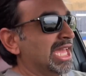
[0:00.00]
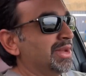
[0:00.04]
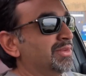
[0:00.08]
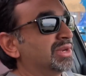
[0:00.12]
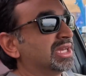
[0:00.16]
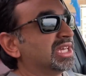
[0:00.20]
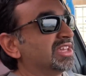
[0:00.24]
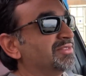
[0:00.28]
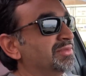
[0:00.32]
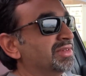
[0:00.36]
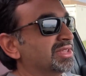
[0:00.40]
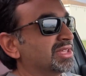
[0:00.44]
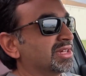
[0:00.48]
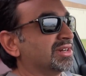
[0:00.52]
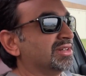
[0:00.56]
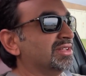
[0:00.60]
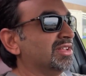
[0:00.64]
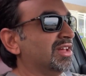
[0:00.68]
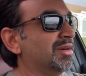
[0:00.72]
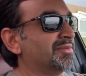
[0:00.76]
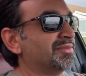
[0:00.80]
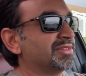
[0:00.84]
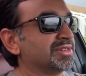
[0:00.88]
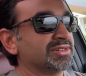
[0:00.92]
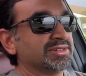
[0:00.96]
it would give me the
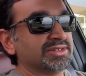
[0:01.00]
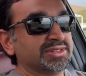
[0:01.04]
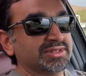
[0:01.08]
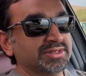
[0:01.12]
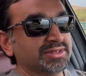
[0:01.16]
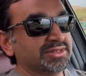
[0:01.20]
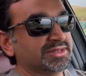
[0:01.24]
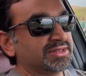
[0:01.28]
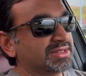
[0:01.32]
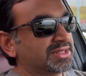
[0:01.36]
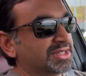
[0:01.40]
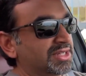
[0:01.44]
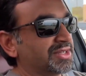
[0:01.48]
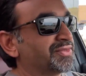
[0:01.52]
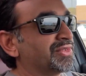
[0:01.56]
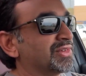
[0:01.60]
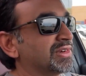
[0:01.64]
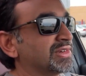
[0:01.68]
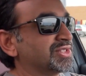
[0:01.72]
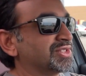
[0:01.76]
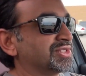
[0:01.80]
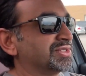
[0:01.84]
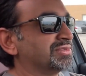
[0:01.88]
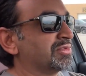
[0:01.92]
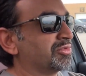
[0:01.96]
kilometer
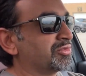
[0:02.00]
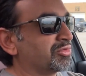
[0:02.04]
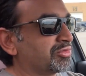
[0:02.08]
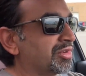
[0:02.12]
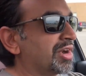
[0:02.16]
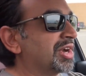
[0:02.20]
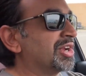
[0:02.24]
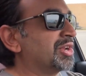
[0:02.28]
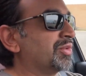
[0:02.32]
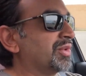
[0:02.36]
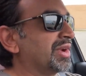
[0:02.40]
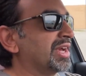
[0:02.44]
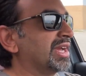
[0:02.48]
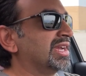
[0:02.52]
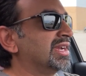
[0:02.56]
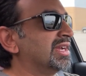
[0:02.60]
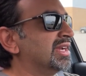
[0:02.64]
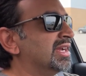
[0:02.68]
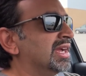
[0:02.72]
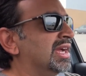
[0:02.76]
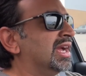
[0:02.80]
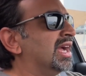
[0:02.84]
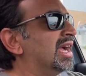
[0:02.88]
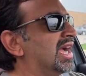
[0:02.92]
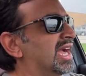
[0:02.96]
conversion right away.
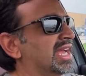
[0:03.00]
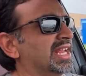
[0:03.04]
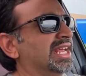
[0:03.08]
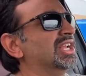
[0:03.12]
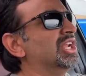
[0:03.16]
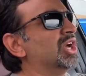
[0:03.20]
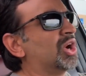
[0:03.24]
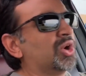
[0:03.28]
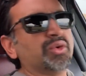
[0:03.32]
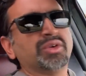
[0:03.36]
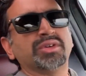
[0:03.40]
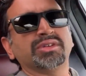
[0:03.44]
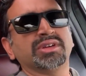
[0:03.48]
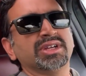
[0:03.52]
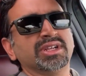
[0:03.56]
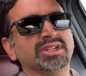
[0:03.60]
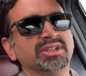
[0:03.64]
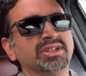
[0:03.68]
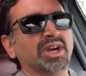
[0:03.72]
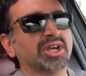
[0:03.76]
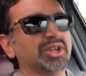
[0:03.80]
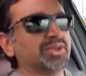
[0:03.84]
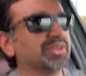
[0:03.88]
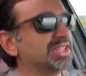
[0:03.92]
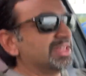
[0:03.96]
And I know
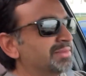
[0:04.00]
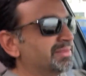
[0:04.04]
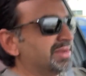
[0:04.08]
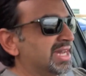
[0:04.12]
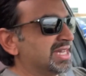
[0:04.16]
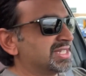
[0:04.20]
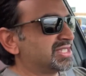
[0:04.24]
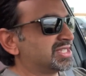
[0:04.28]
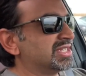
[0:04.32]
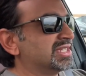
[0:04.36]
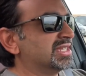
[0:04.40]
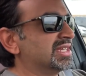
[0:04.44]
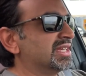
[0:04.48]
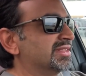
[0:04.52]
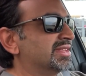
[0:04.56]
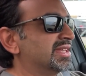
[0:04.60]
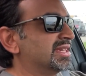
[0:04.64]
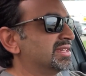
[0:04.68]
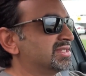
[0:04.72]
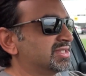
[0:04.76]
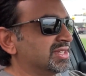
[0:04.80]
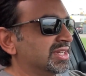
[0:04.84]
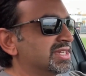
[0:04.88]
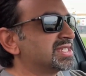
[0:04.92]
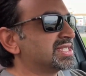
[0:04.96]
not only Mazda
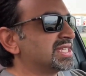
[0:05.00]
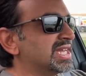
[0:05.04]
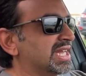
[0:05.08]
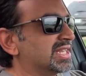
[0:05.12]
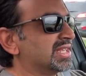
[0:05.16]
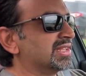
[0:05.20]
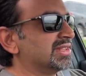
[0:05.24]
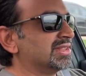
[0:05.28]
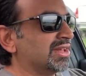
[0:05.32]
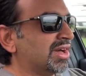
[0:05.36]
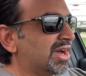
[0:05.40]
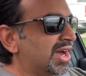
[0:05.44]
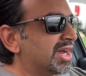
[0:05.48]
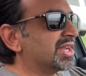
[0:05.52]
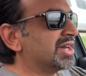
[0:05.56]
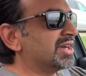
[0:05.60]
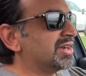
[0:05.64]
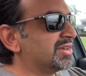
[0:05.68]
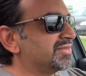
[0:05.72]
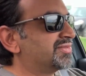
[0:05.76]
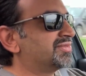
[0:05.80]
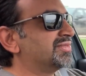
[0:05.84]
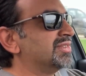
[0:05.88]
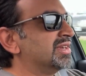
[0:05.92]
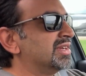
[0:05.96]
does that, a lot
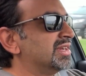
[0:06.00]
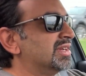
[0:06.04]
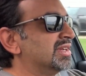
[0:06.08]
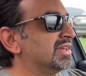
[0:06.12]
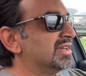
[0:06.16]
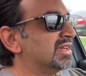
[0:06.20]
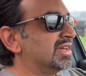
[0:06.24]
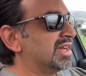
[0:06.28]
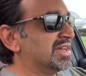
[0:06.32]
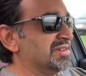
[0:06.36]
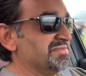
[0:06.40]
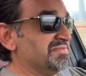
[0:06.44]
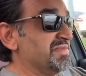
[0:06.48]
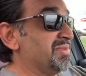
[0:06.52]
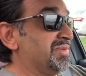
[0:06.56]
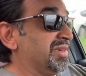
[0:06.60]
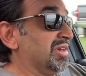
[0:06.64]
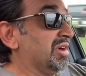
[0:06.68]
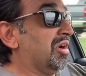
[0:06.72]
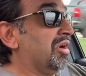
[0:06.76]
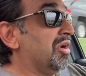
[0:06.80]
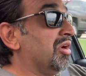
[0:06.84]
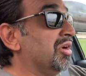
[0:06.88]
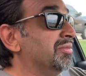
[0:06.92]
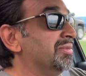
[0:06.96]
of maybe
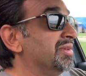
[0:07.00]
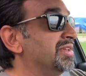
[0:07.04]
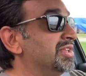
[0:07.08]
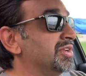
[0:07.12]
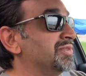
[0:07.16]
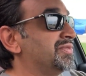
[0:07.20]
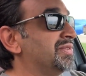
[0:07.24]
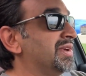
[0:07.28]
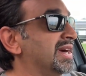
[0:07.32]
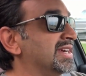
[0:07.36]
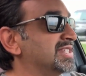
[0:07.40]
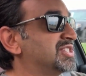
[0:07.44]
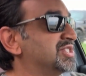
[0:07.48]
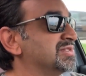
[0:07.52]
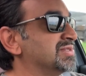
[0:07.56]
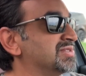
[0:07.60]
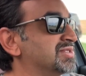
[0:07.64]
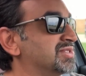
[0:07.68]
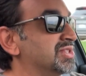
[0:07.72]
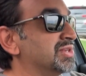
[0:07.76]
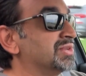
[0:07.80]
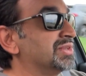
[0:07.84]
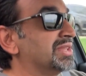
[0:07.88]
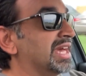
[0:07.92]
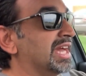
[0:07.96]
all manufacturers
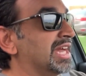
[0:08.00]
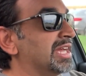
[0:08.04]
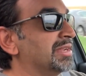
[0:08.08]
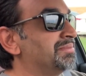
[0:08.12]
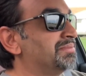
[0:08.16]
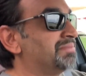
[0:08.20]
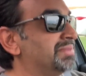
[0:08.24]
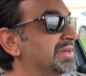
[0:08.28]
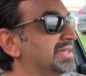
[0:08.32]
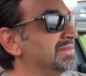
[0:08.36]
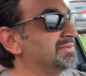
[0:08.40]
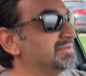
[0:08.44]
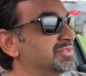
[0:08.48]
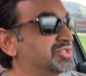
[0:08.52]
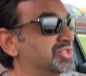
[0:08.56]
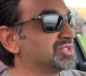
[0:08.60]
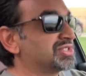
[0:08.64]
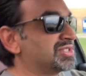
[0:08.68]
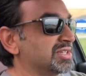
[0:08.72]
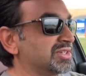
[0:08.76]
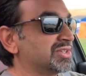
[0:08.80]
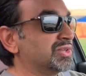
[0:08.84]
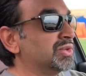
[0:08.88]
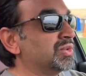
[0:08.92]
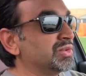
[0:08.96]
do that, but it was
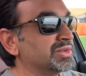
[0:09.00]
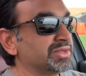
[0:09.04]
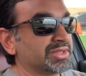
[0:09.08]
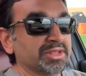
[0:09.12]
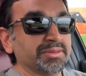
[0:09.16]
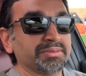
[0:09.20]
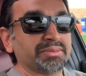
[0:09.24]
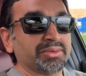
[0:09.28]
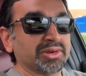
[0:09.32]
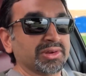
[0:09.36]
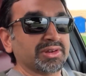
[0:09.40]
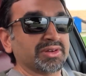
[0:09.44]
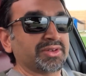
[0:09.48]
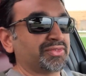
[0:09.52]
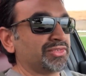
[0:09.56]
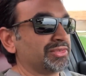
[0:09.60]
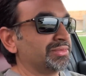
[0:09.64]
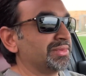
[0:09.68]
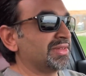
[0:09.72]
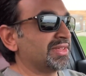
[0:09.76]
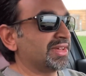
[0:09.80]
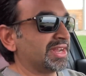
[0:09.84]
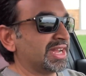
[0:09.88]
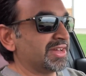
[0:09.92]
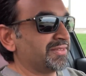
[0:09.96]
just a cool little perk for
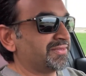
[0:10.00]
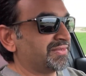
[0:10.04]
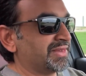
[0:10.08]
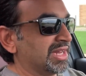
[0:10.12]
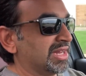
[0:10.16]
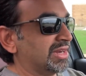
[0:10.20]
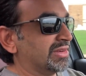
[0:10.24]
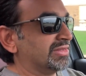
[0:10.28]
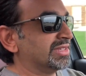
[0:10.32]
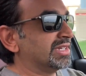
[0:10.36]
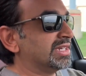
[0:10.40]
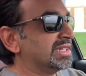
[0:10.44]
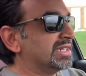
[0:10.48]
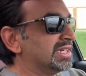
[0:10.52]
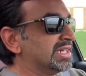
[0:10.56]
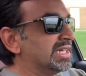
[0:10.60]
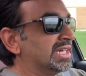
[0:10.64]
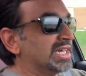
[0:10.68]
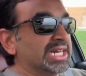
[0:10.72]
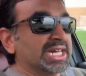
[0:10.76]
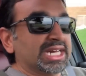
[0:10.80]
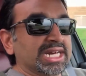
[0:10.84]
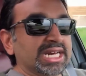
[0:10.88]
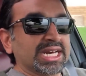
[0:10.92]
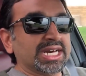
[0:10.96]
me that I found
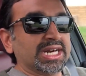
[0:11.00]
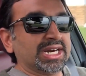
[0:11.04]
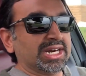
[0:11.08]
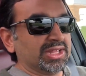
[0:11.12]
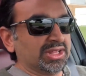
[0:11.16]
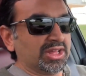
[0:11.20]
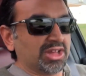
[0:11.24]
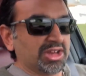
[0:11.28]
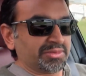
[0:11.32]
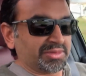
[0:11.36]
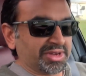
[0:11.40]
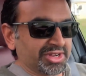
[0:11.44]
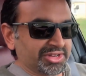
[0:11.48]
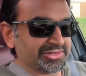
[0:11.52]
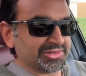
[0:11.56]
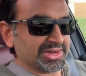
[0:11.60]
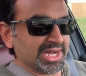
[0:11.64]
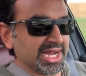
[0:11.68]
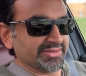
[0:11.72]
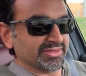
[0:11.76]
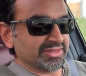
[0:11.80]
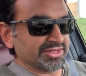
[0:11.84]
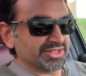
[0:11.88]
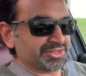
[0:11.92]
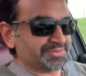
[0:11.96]
along my
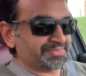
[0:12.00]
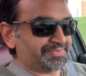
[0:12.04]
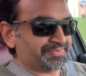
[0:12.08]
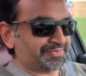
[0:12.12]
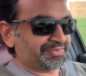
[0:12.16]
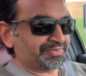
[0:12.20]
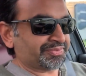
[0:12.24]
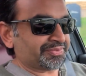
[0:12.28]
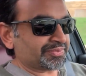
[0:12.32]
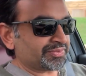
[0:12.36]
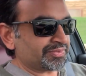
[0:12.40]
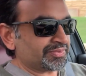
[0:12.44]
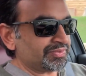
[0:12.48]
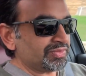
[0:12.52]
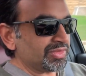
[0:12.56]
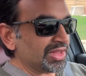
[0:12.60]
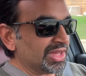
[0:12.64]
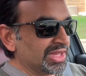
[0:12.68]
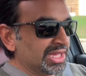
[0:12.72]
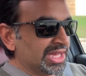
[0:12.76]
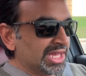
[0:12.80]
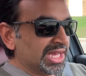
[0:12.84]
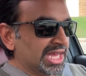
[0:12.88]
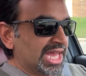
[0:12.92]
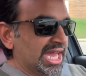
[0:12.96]
travels.
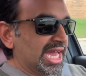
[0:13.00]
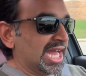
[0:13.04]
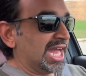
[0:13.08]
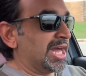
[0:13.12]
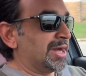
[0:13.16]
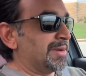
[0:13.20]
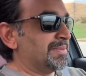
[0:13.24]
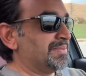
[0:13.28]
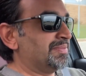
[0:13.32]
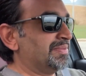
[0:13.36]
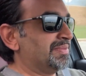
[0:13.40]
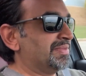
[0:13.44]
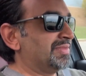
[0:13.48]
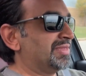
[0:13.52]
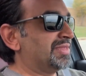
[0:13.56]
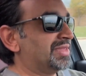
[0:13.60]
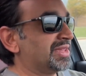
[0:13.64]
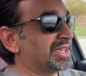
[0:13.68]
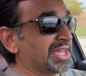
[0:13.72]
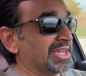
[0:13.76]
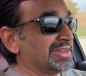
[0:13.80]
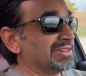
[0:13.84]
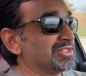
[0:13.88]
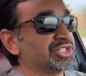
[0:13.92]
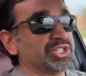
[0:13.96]
The
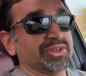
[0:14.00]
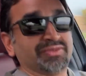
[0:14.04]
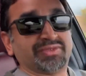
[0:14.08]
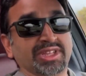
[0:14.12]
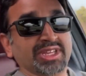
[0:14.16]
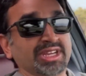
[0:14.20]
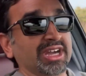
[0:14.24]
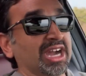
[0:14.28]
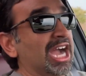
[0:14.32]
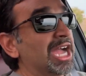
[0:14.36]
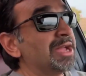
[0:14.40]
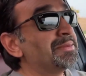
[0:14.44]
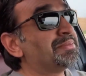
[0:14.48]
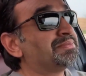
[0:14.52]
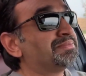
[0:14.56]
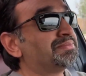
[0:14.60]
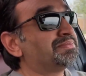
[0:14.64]
gear shifting, I